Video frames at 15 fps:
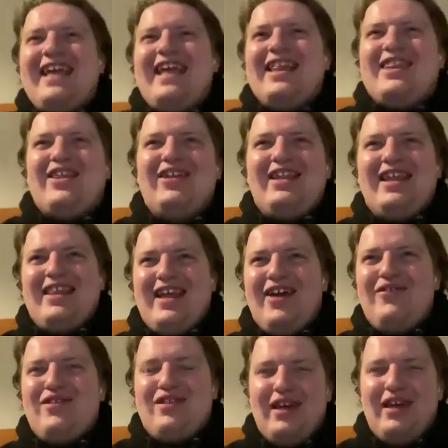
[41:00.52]
gets on this
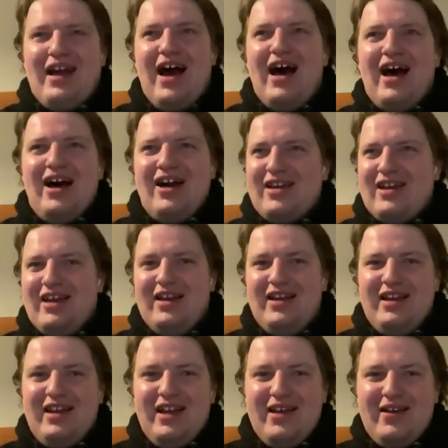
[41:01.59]
outside arc, and
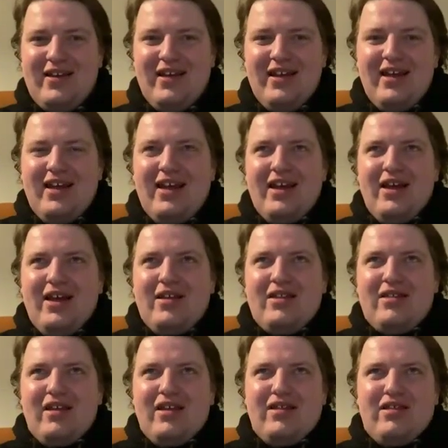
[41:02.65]
he
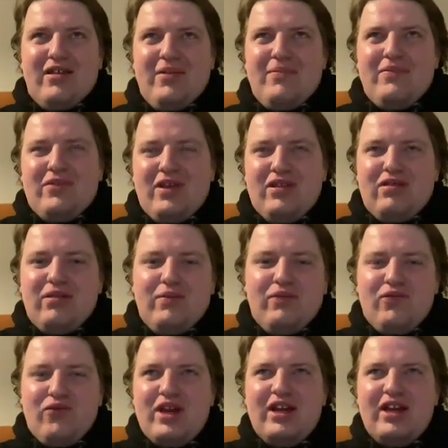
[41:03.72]
does some
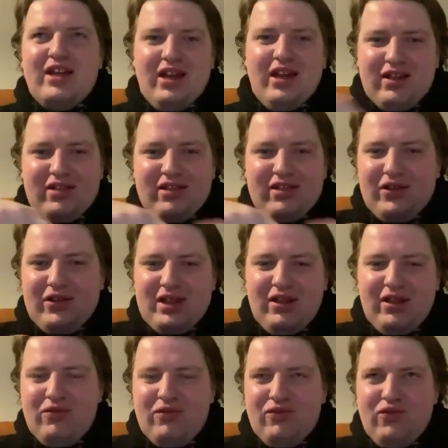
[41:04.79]
really nice, he
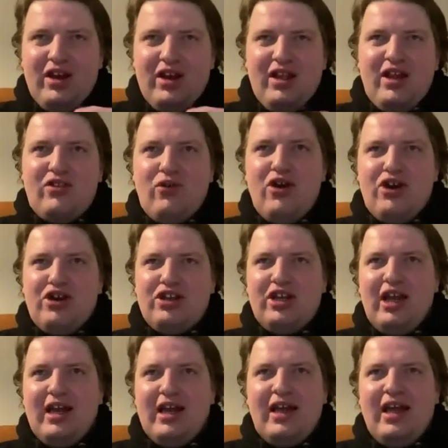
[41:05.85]
does some really nice work.
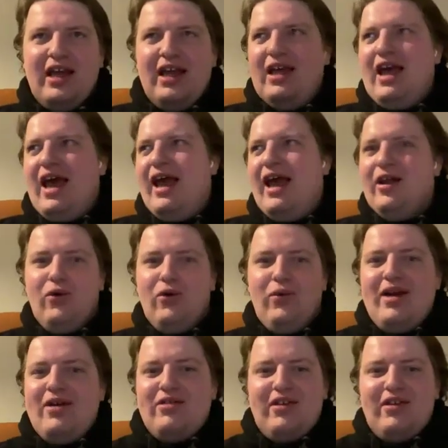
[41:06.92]
You're like, hello,
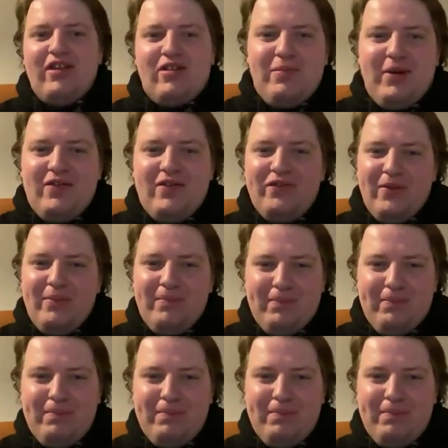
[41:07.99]
where has this been for